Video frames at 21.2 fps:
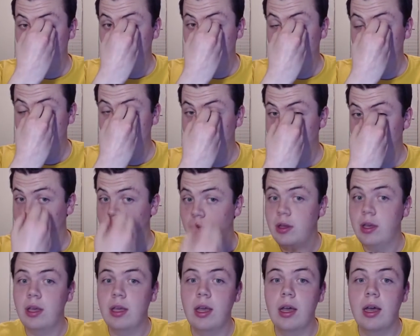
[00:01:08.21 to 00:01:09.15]

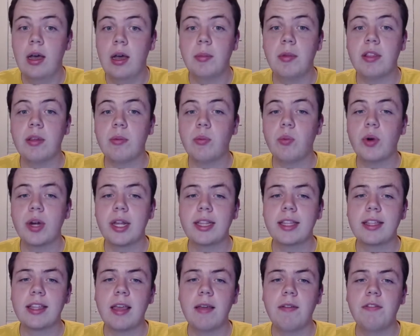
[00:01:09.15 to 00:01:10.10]
Minnesota um, ends up winning
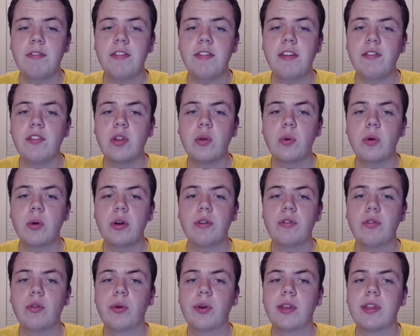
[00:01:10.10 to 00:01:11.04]
this game 51 to
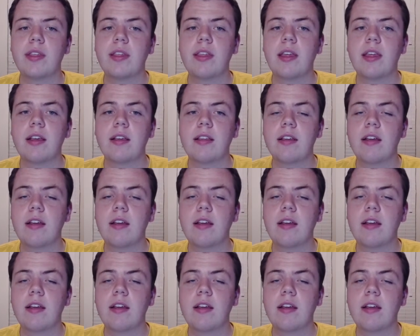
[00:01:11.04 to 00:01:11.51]
46,